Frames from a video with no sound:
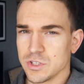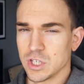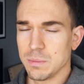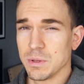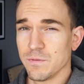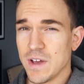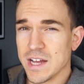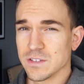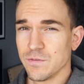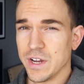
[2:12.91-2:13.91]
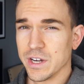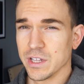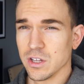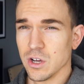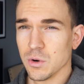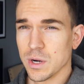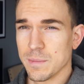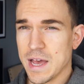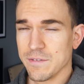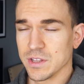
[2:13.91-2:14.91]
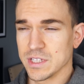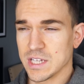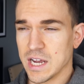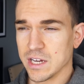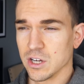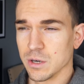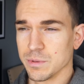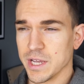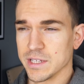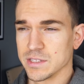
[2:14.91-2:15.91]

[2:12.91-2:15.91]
So keeping the fats very low when I'm having this high carb day.